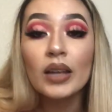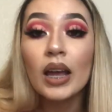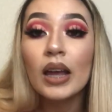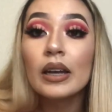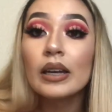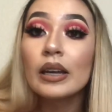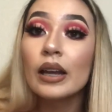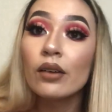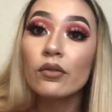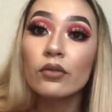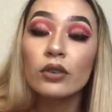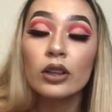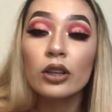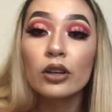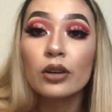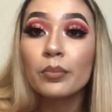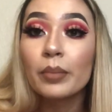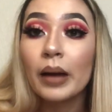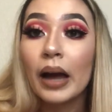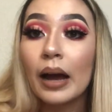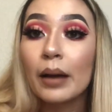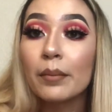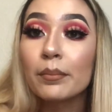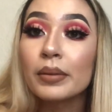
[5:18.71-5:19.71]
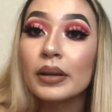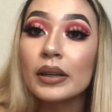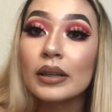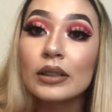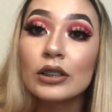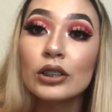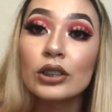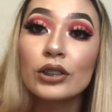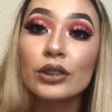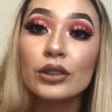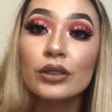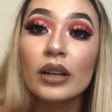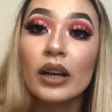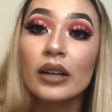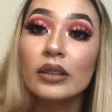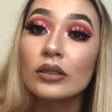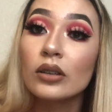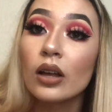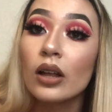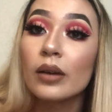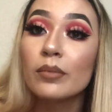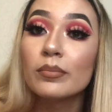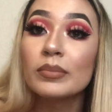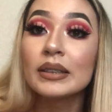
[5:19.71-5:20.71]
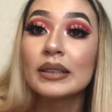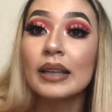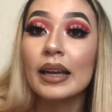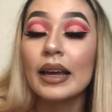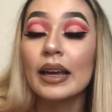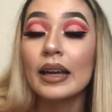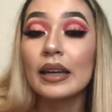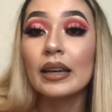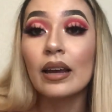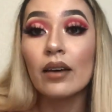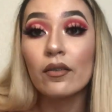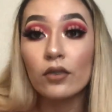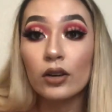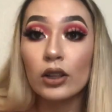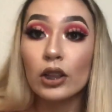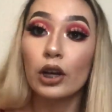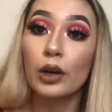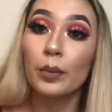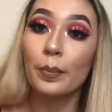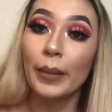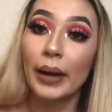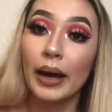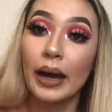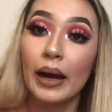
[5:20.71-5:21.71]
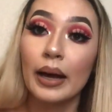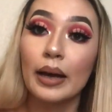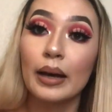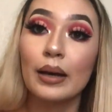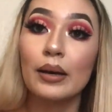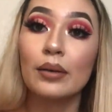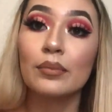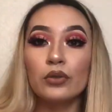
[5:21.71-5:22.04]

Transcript: Never look back, bitch. That's all I'm saying. Never look back.